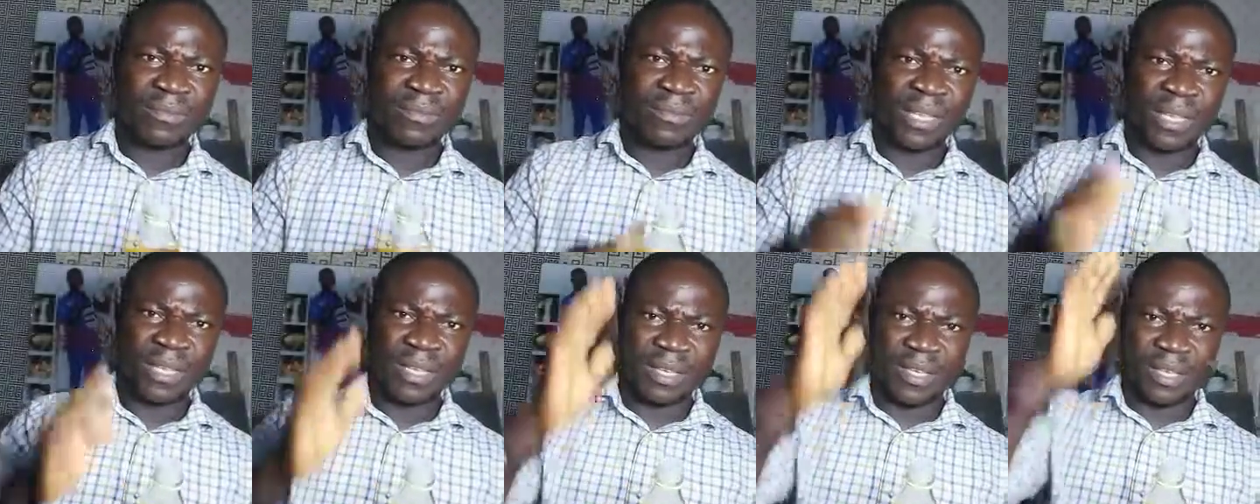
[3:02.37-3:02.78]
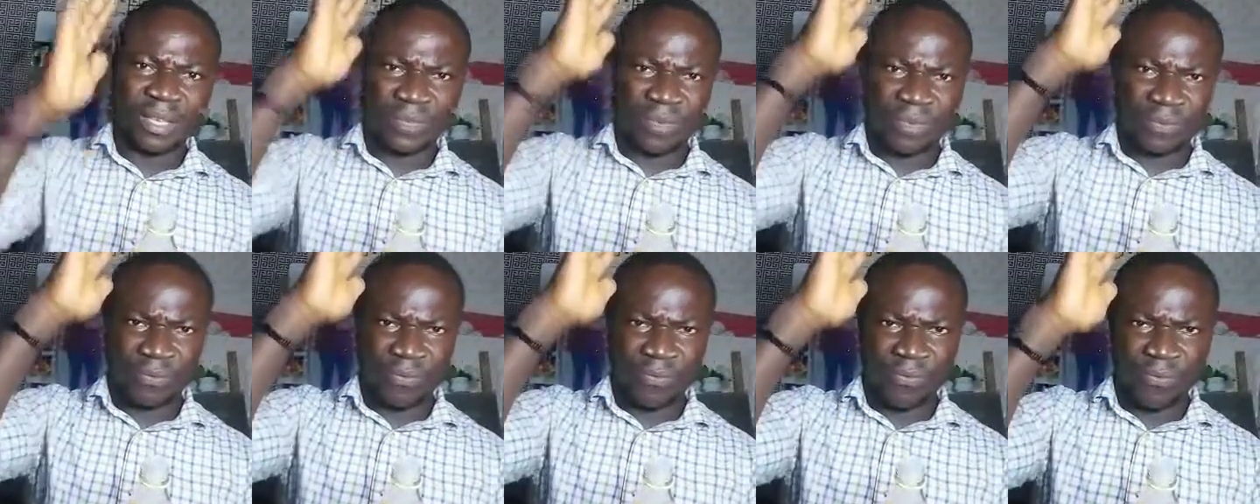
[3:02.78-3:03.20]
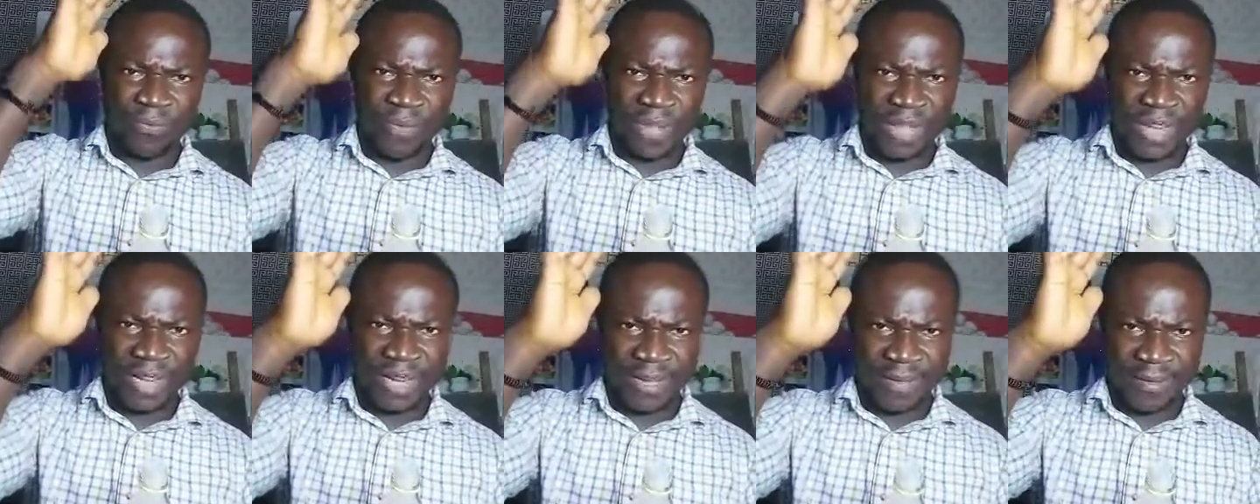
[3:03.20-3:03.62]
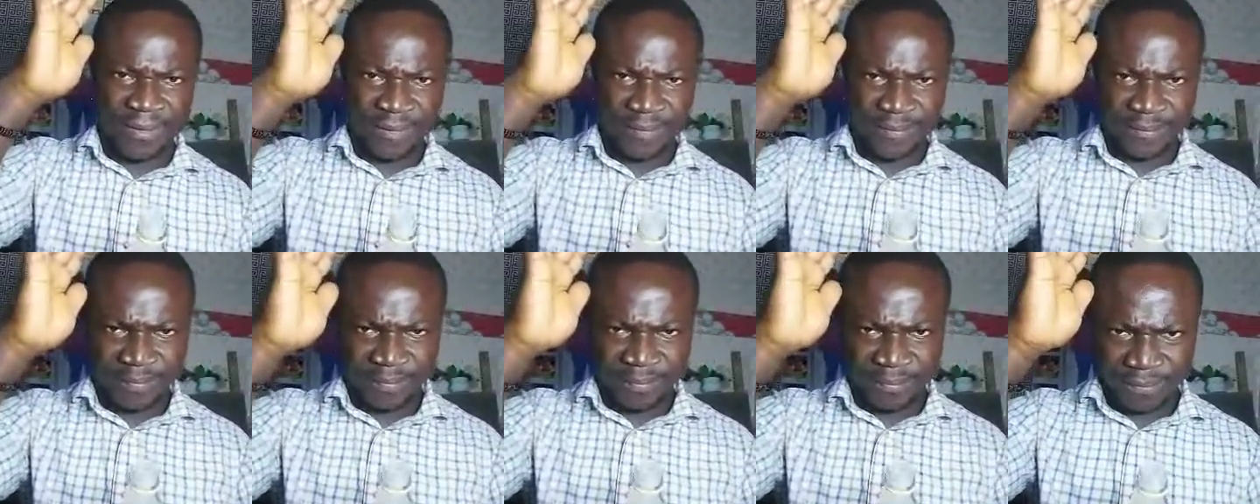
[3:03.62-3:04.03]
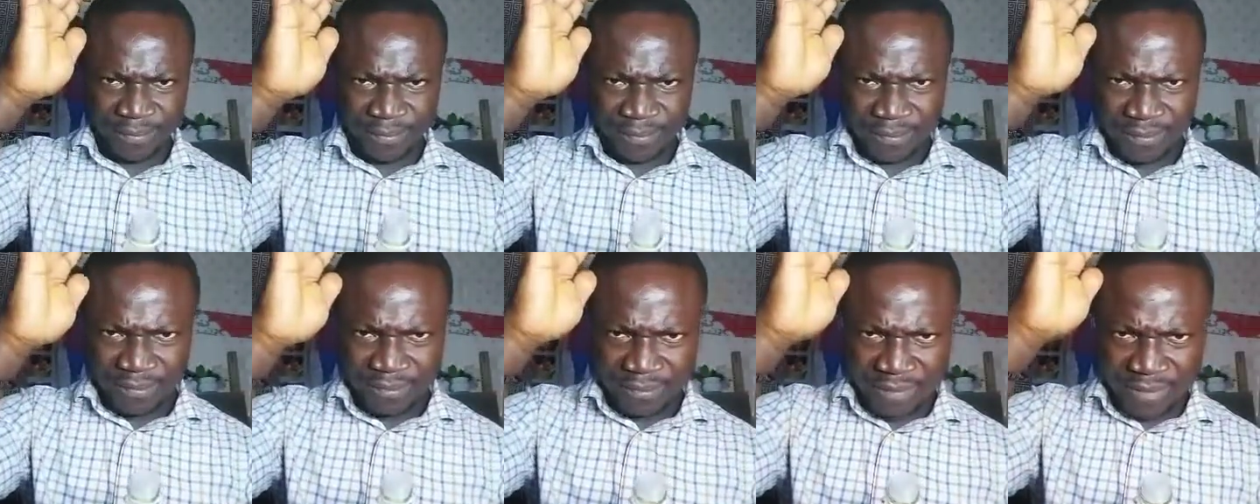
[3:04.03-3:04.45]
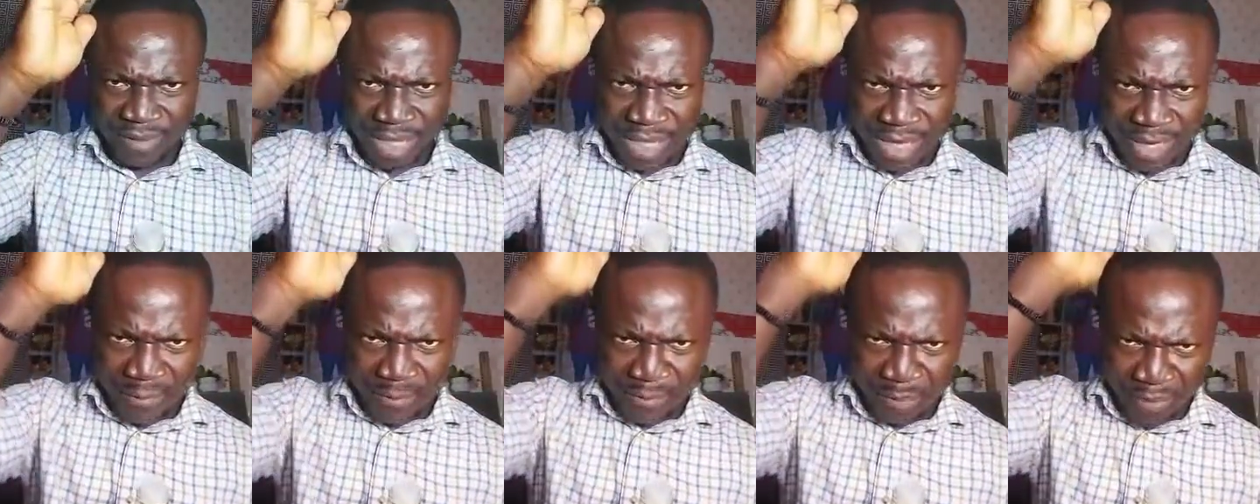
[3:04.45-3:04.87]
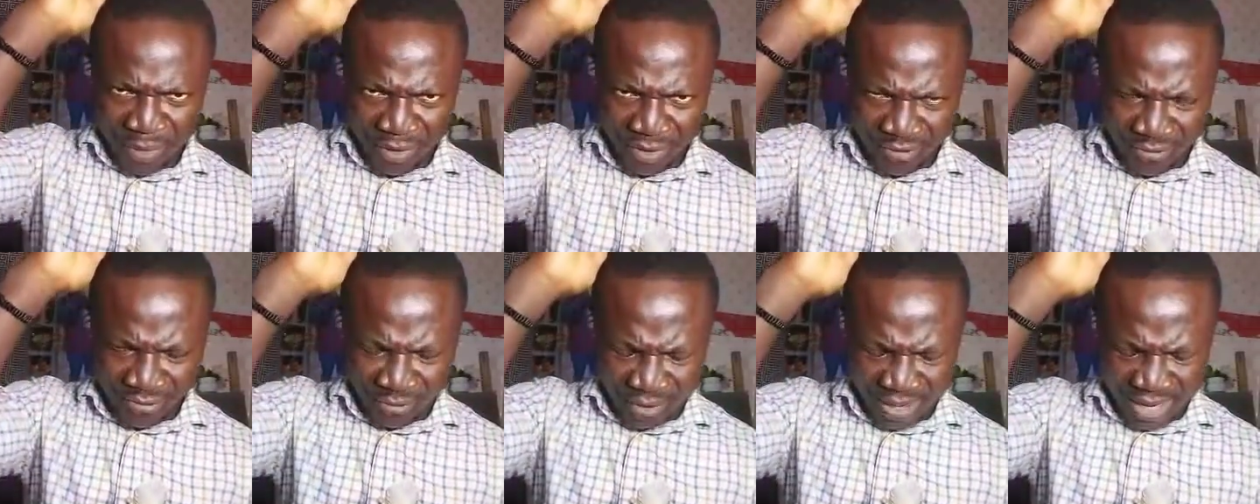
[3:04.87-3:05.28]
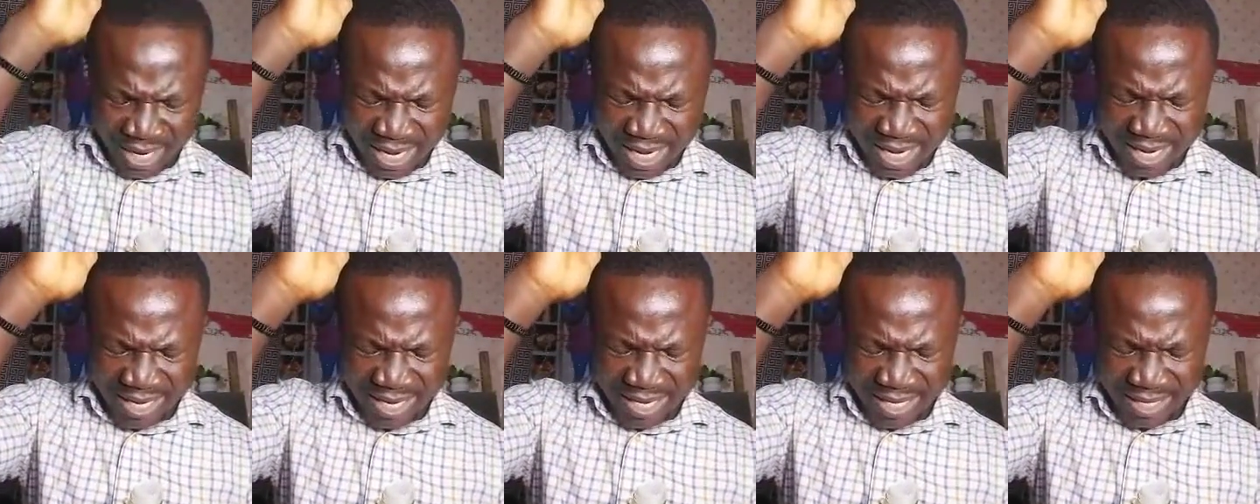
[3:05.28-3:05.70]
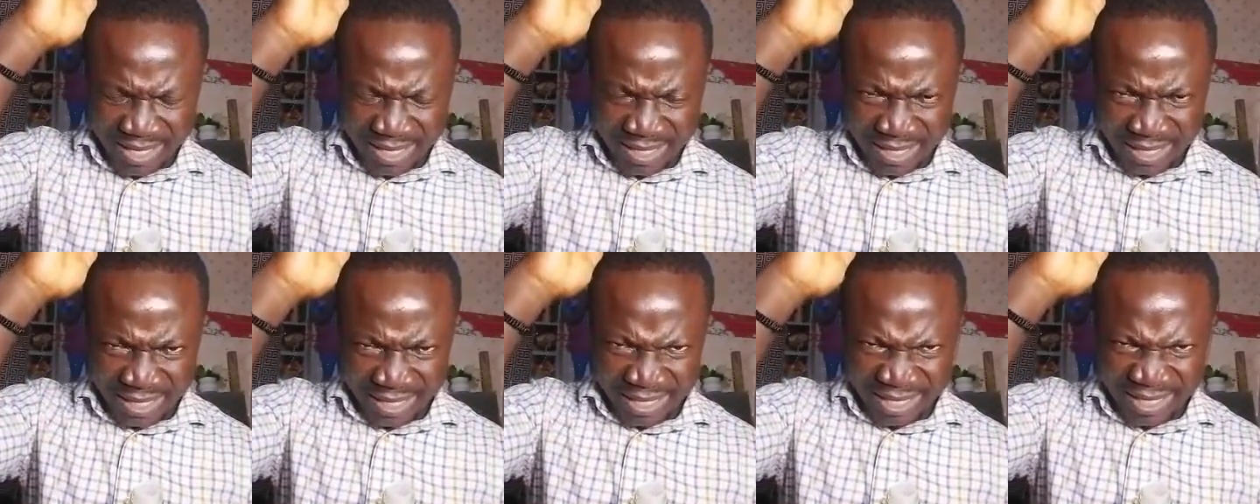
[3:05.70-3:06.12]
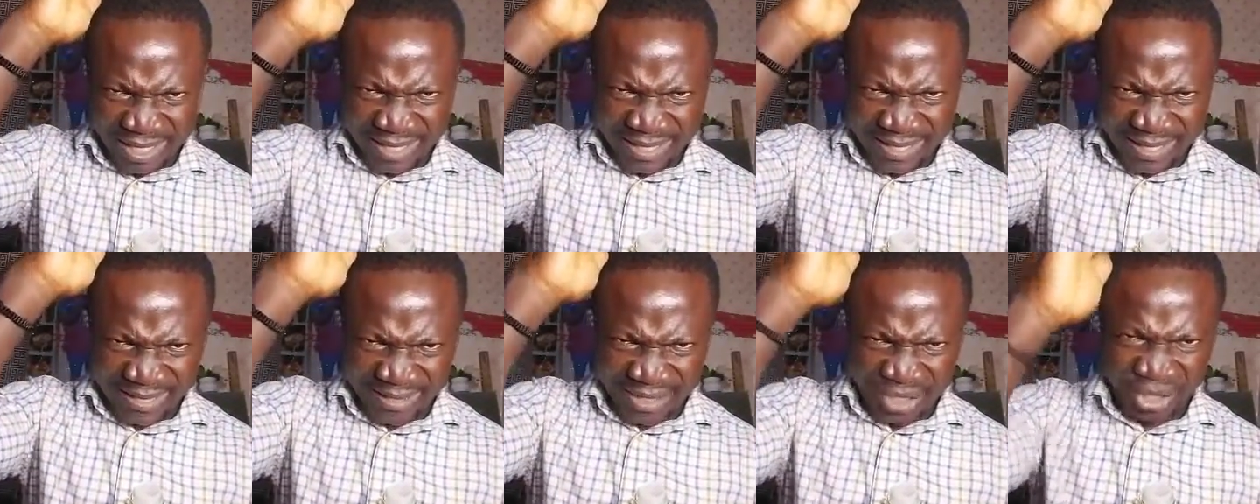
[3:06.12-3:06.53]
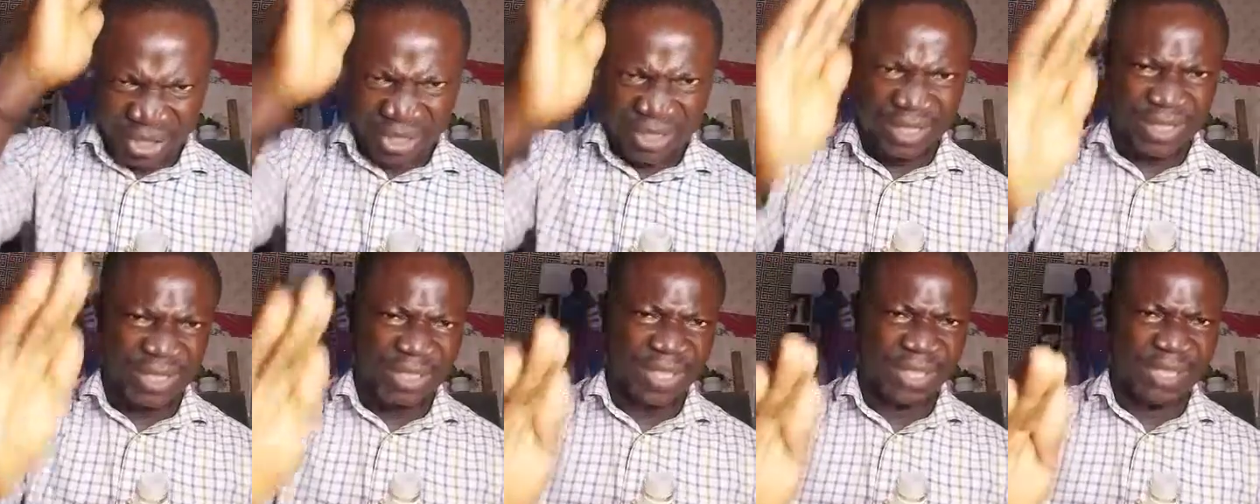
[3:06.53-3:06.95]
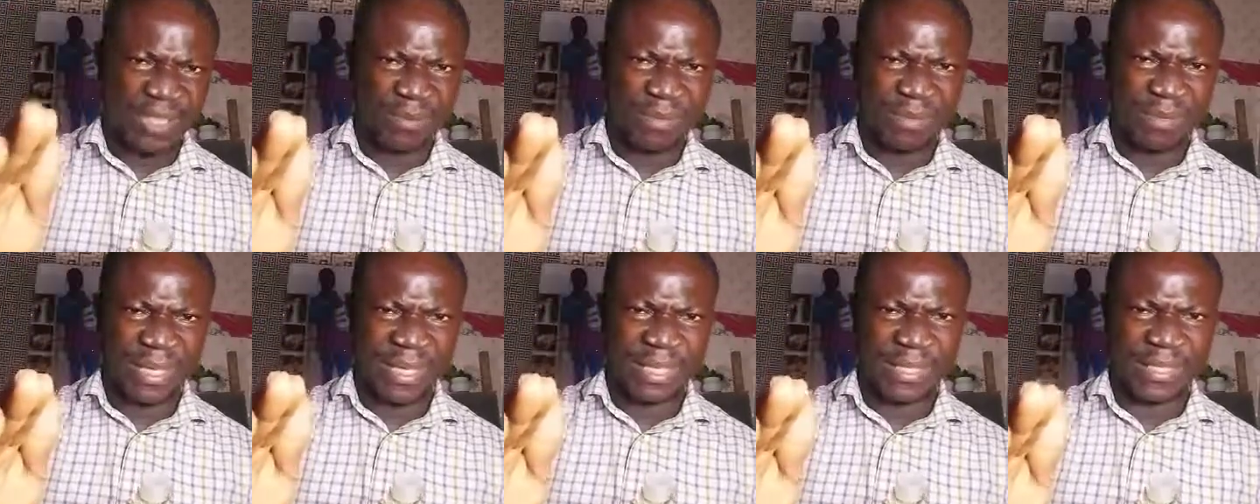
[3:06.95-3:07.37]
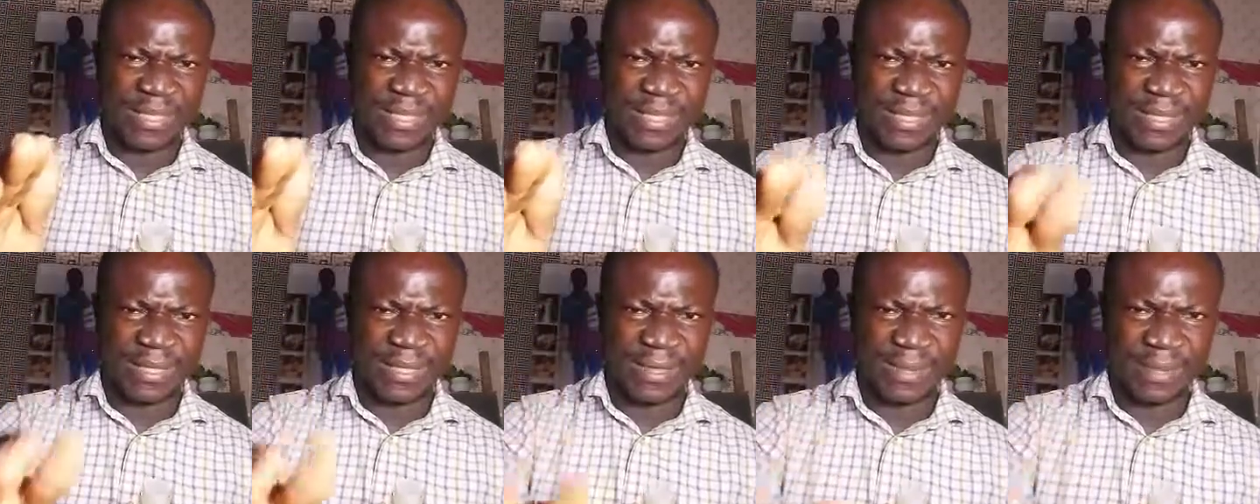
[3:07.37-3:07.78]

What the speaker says: Thank you, Father. I pray for Ghana in Jesus' mighty name.